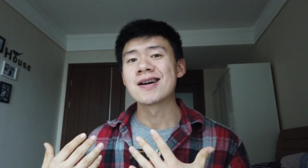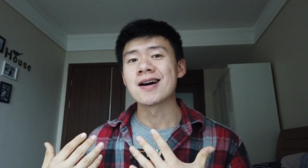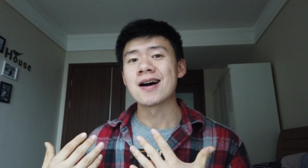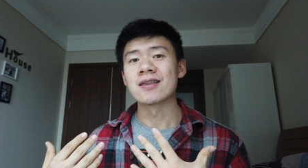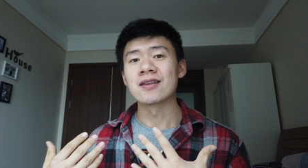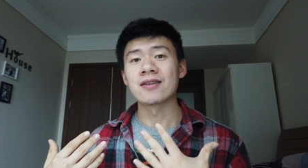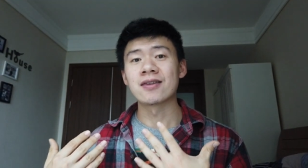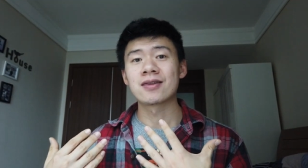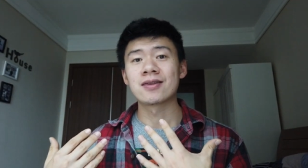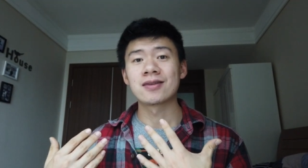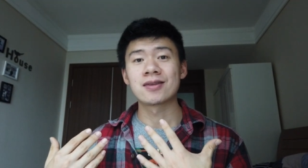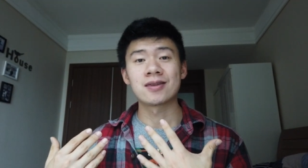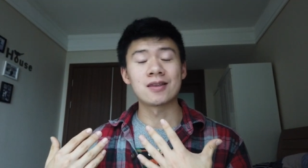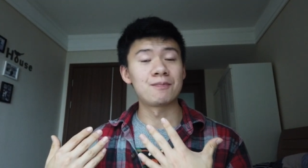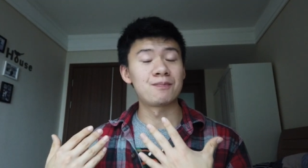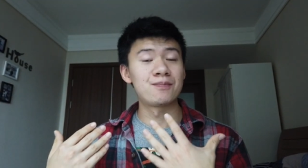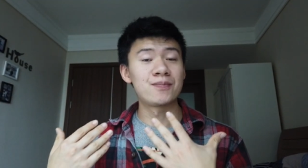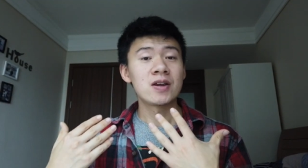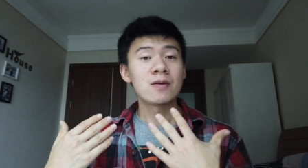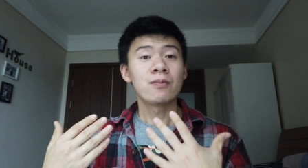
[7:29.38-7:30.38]
the,
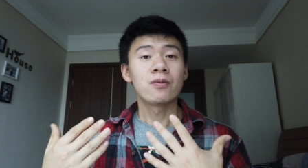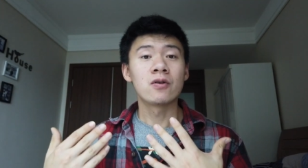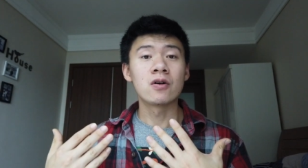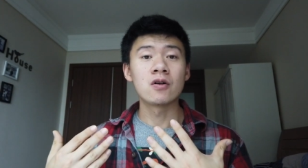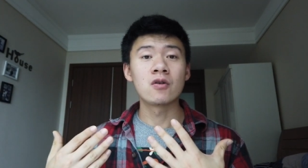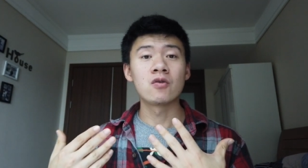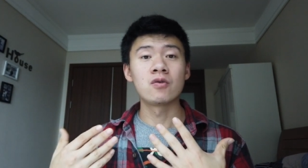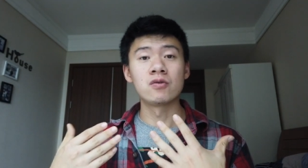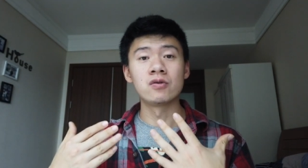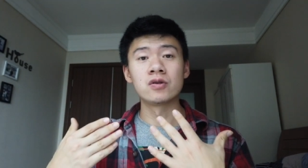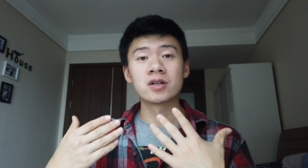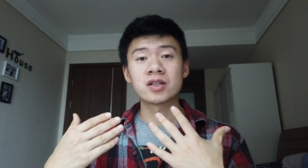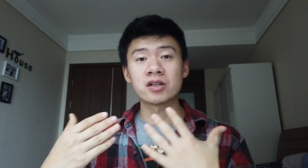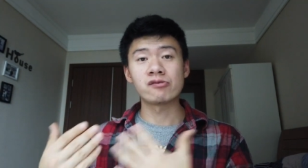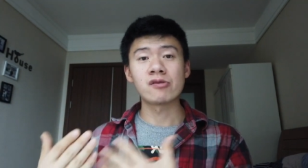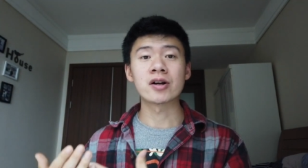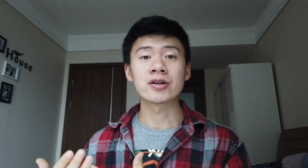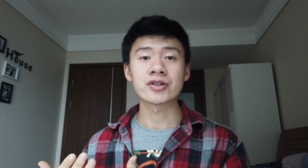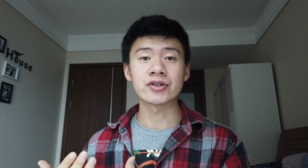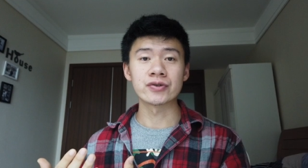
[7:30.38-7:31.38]
the people who
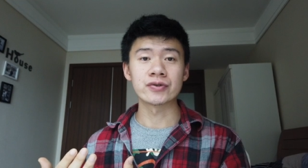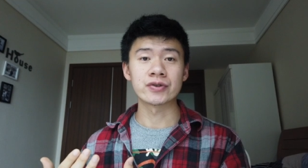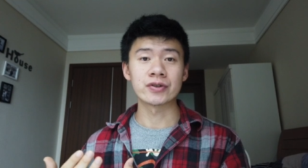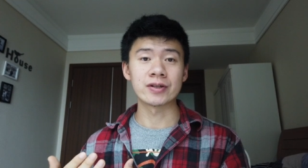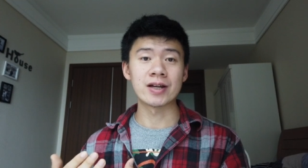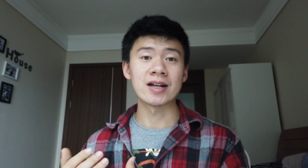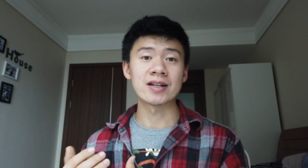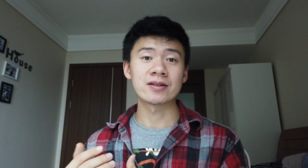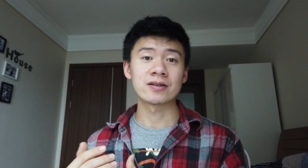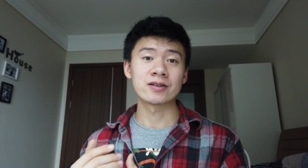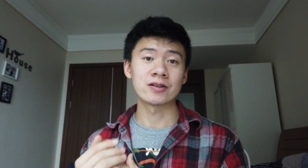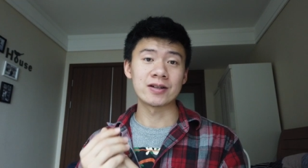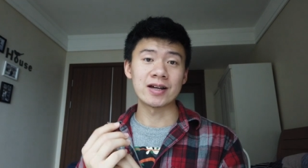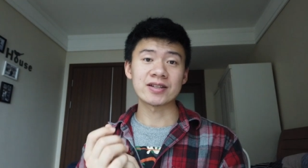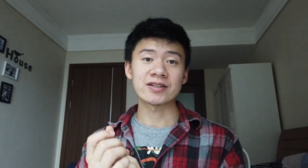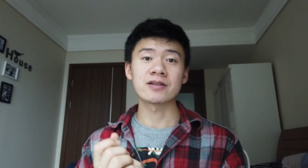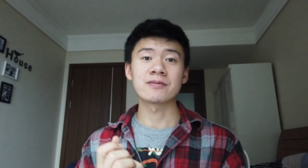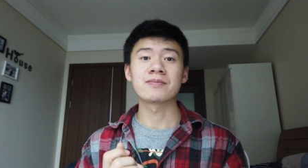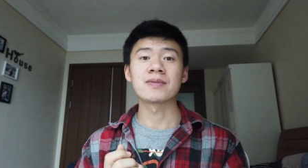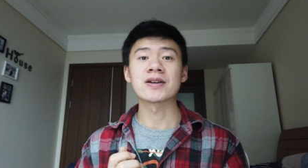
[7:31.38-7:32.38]
surround you so that's so
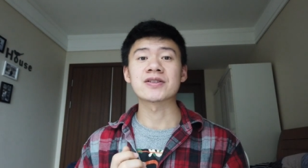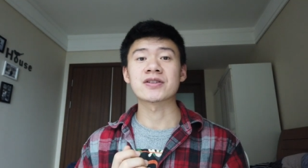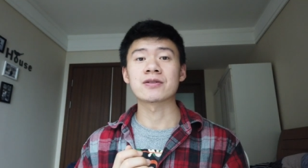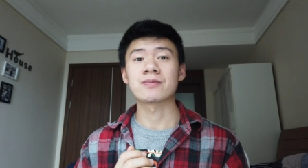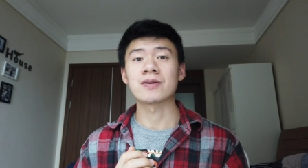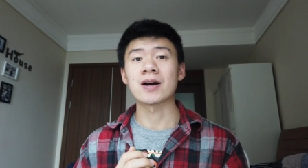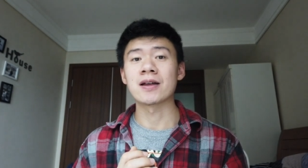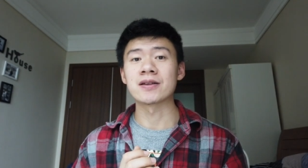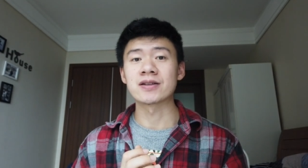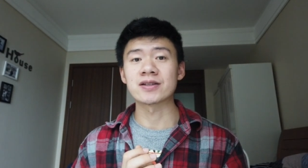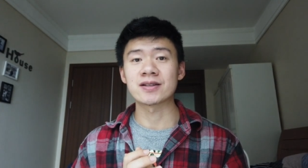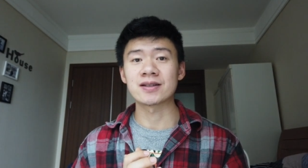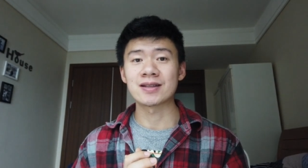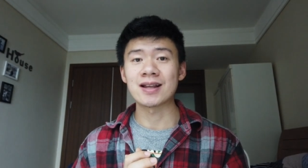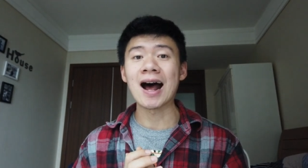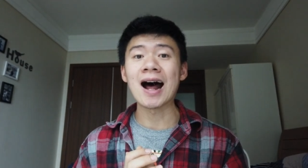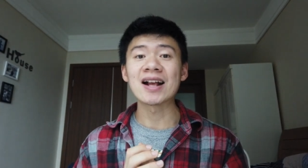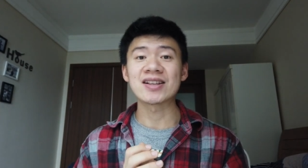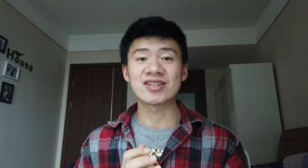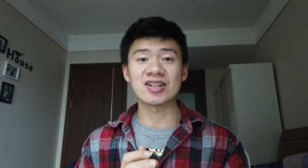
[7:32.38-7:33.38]
that's the best part it's
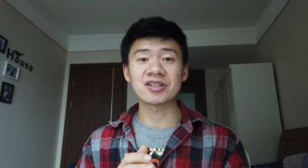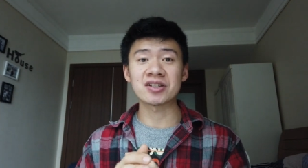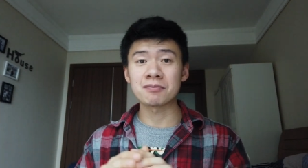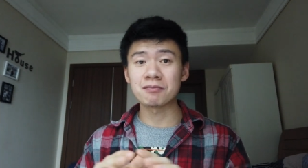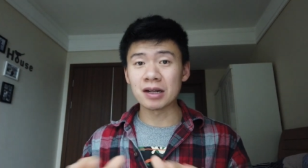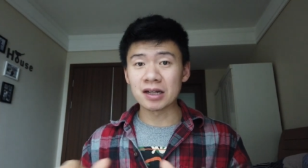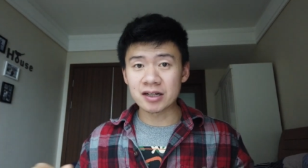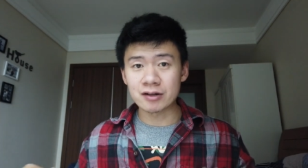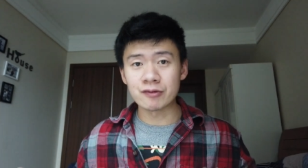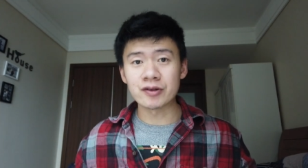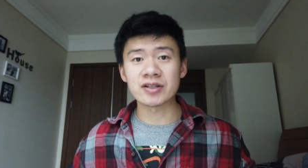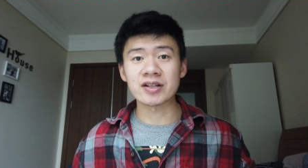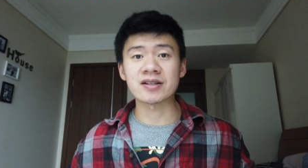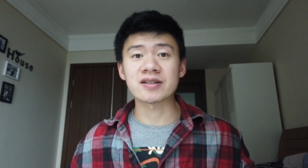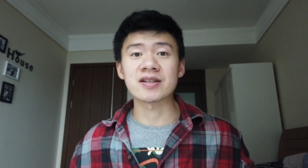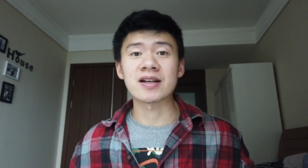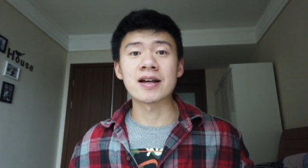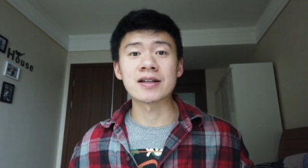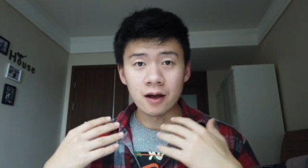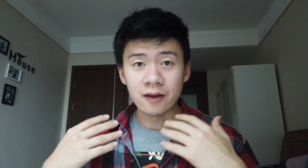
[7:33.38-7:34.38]
not just material
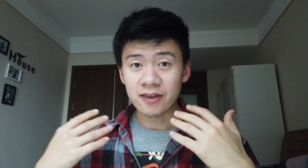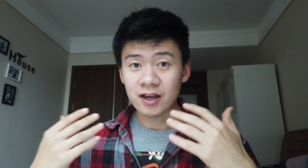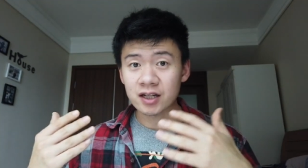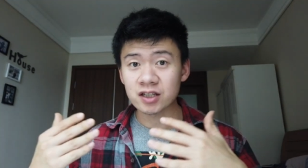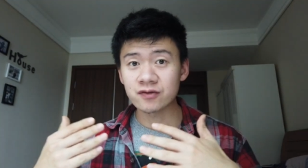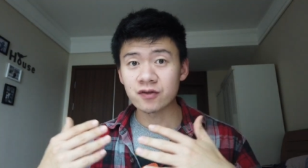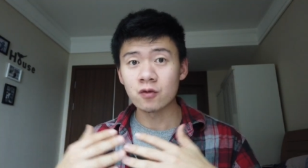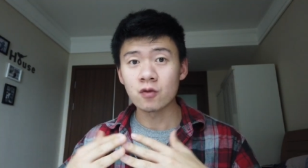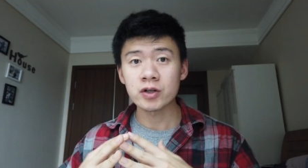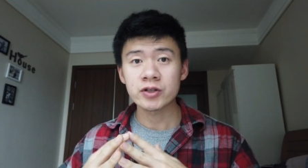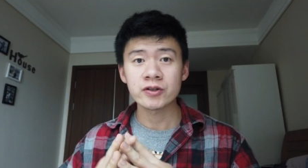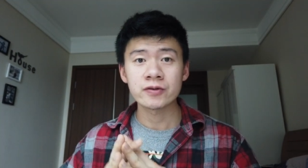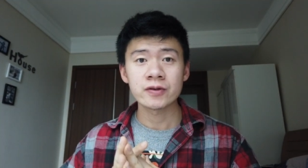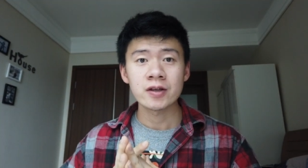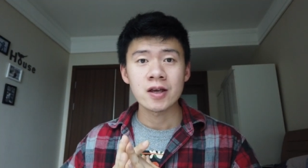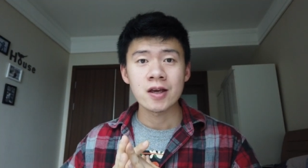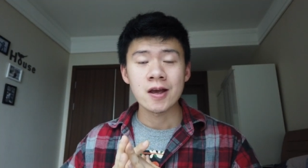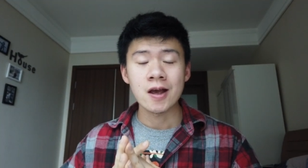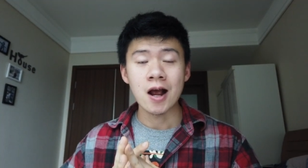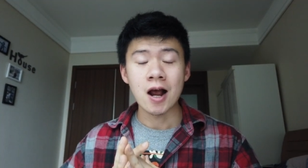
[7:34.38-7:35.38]
success uh, thanks for
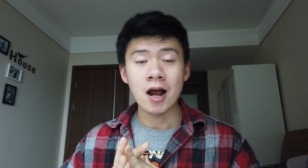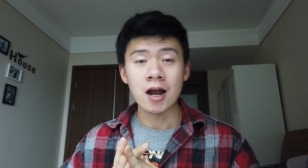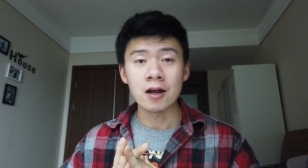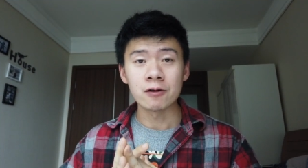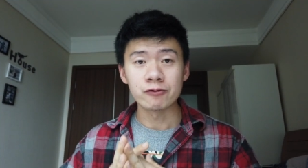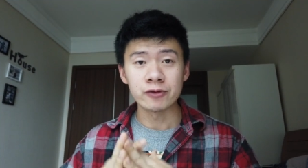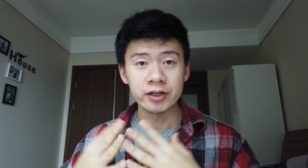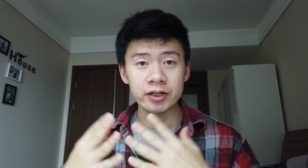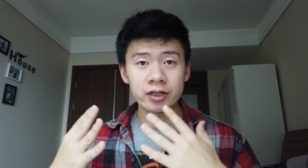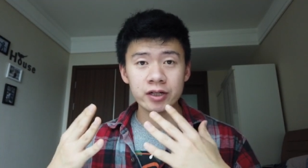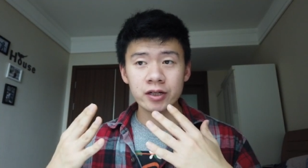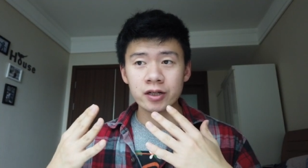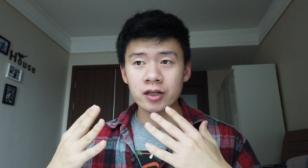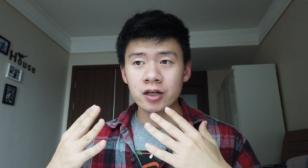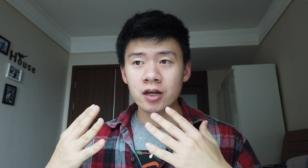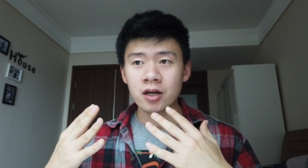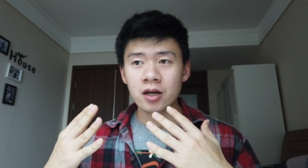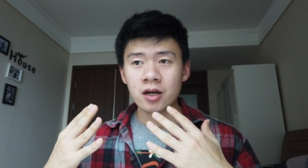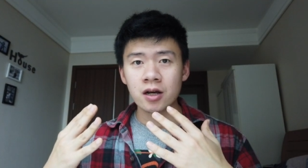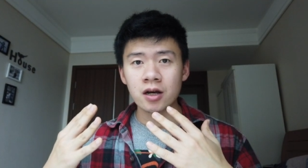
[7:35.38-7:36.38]
watching i really
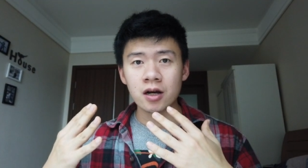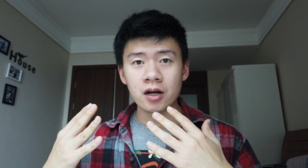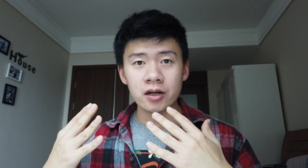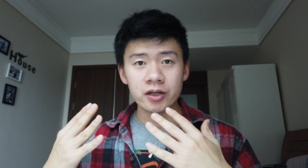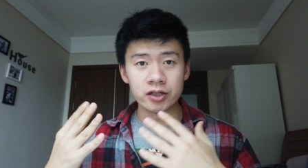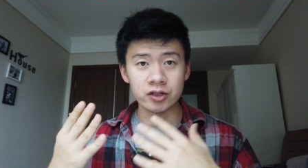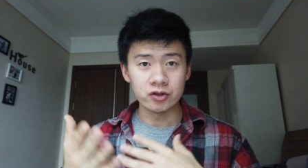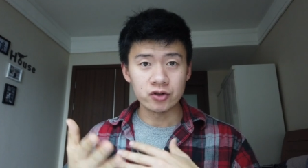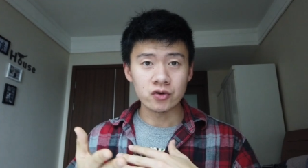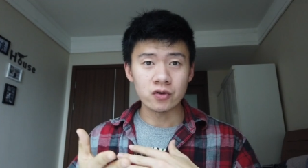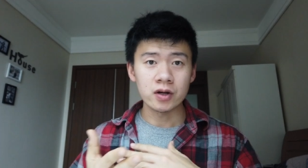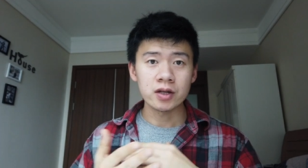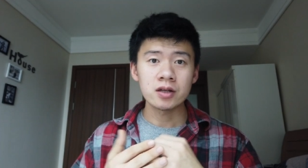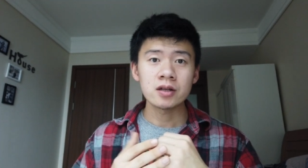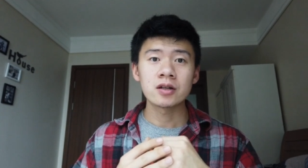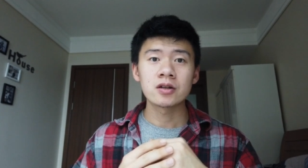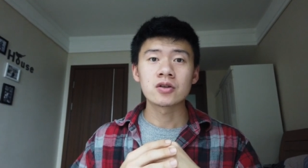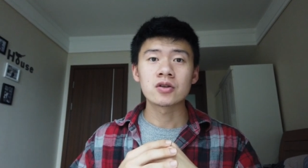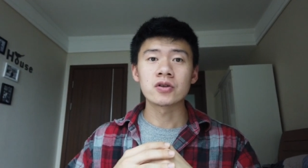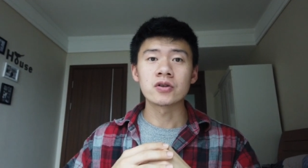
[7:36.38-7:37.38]
enjoy
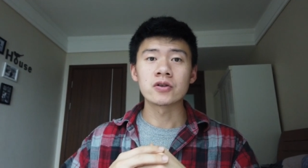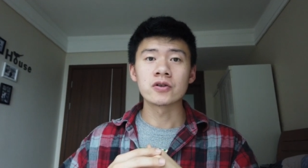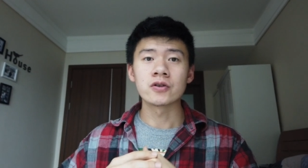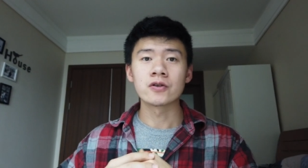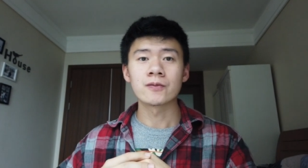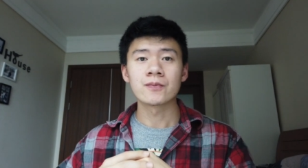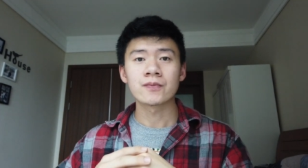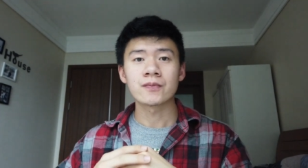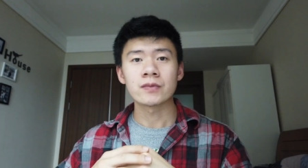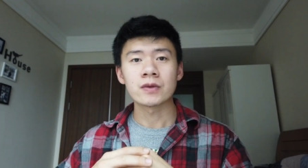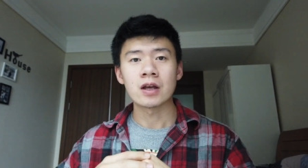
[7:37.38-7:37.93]
to